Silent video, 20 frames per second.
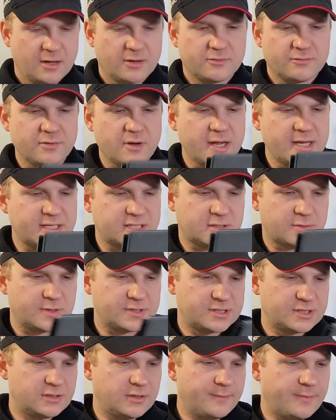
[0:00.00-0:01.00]
Right,
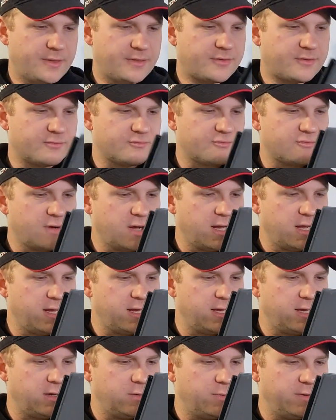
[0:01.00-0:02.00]
question number
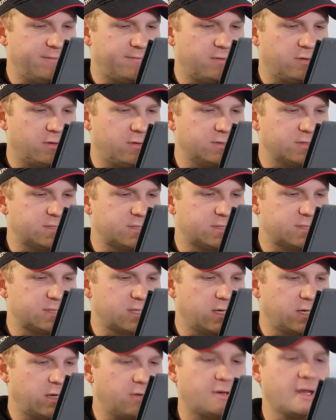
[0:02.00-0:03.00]
3. We've
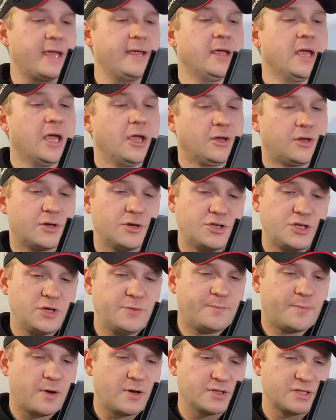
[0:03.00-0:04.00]
got, okay, could
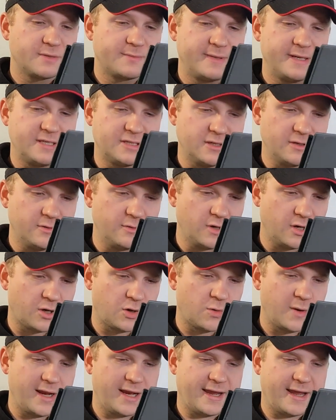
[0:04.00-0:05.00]
you possibly do a
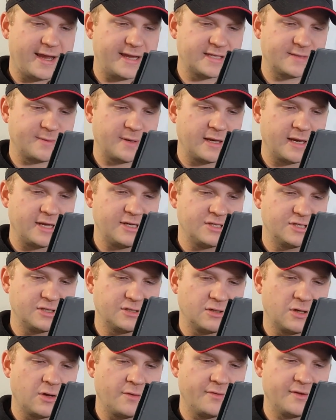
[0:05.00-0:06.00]
quick
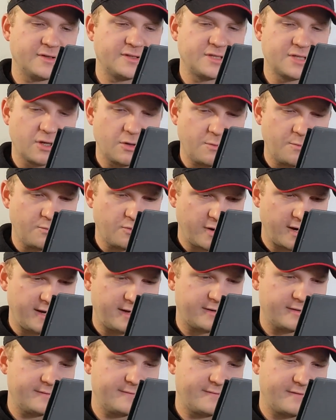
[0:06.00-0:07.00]
explanation on the tone
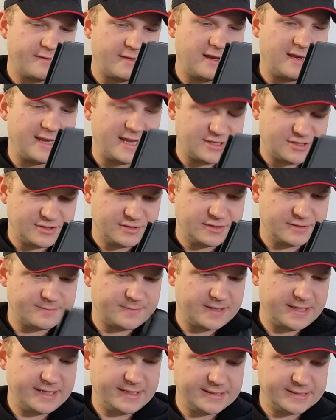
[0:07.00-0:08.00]
break for the legend,
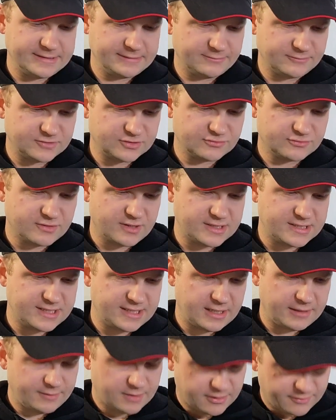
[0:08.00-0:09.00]
please?
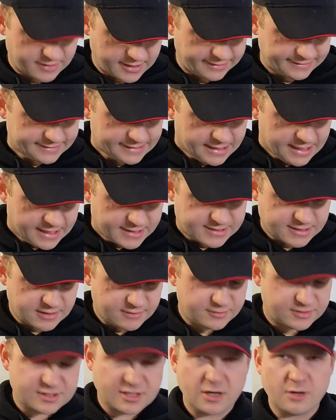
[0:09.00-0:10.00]
Rightio, okay.
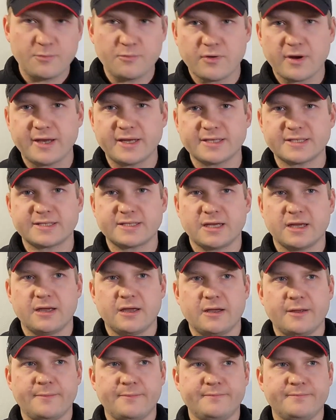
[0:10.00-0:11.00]
So tone breaks
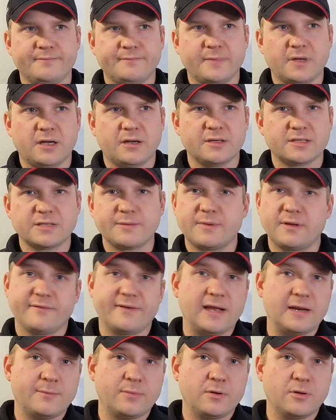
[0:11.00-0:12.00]
are something
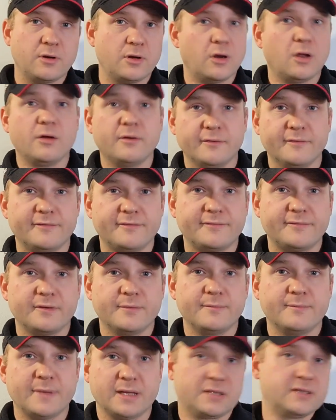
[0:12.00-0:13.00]
available on a lot of
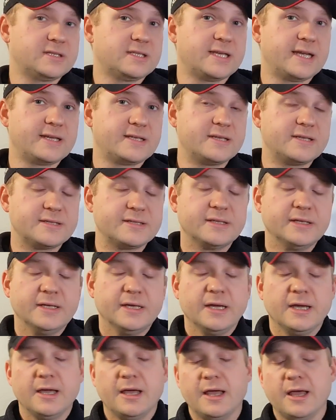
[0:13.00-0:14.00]
metal detectors.
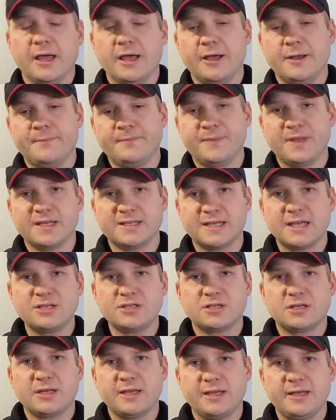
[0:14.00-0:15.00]

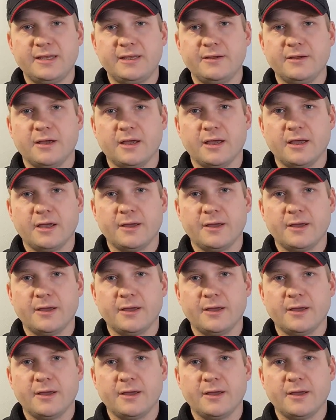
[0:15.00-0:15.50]
Essentially,